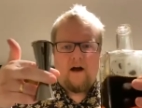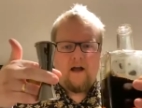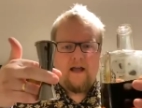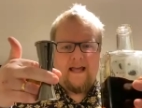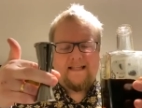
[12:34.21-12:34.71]

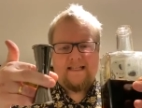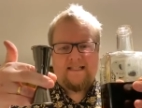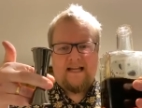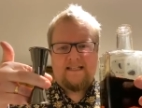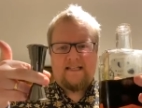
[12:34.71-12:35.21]
It says
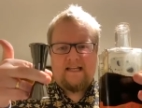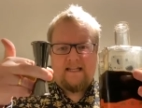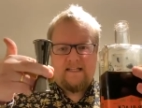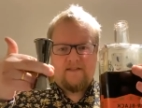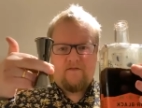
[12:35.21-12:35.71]
10
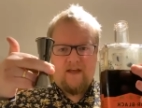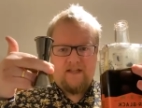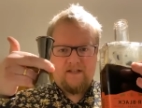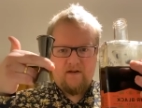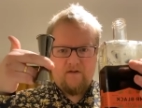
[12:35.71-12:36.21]
centilitres for
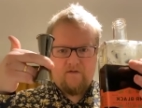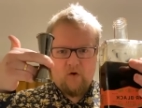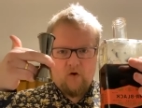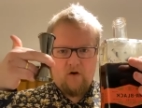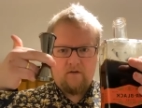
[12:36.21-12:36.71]
this,
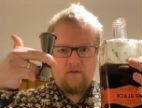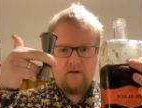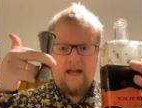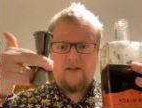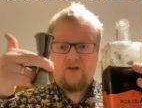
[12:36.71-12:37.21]
for
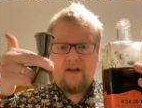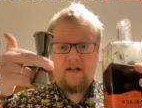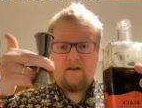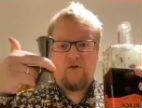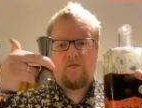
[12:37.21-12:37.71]
each
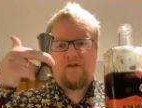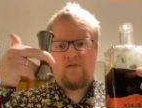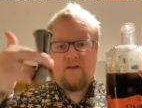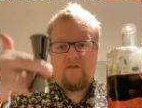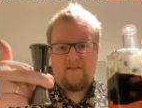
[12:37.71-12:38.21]
drink, which would be
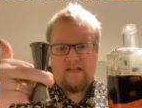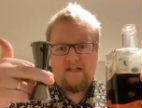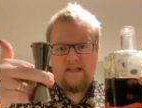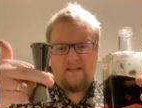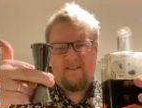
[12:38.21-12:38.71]
25
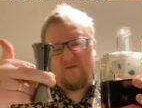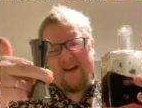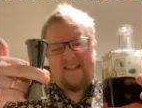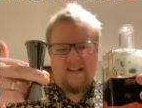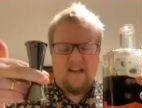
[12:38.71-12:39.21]
centilitres,
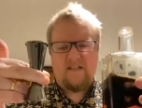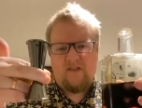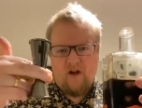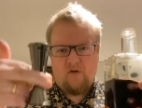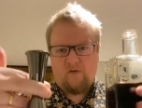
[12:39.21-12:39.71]
20 centilitres for
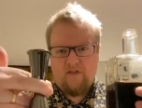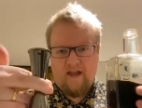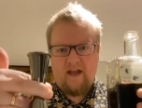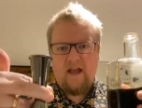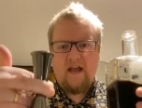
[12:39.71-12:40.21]
the whole
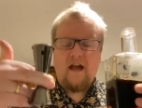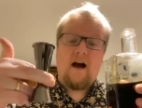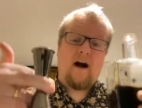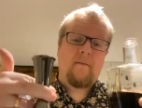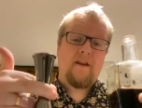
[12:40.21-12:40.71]
thing.
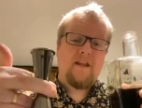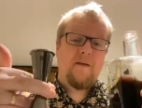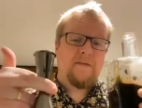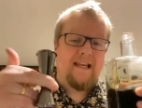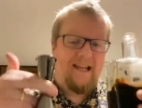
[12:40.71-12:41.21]
I'm going to
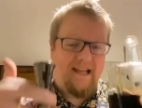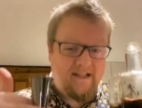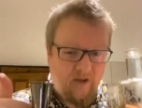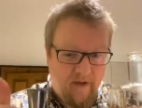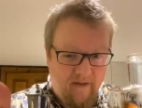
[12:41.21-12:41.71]
use a
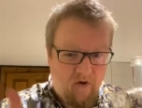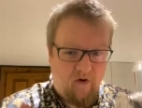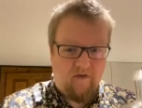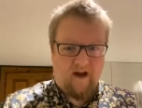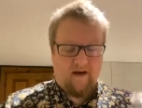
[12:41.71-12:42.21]
little bit more
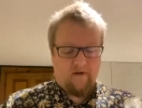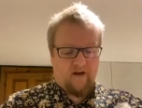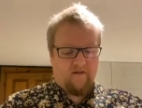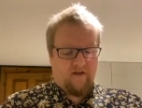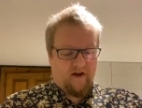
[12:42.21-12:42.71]
than that. I'm going to
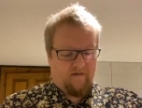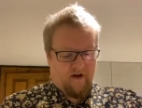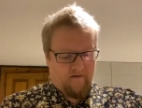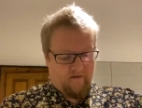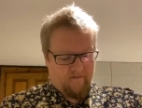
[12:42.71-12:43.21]
go for
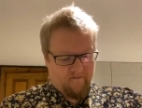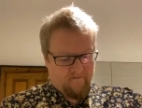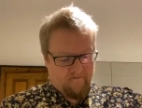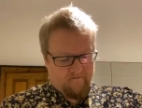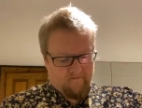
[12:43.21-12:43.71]
35.
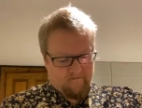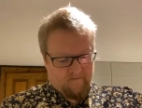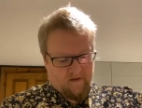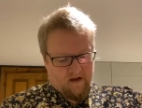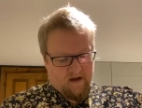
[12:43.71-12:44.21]

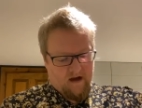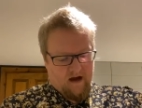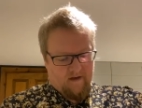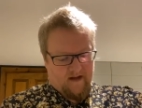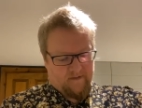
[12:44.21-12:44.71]

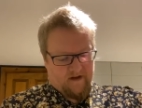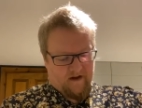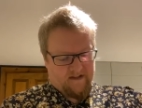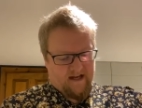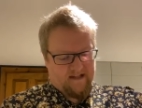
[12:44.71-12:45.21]
And that's
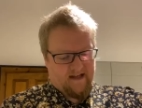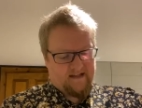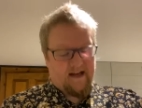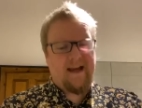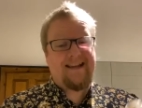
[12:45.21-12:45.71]
because it
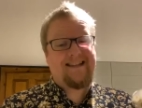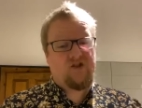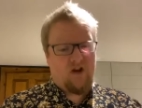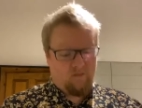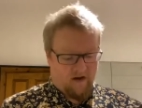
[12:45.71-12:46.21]
is
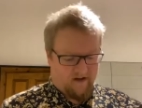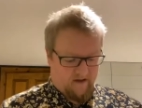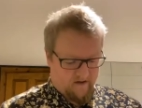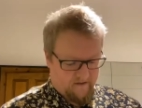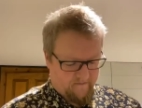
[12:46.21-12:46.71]
so bloody good.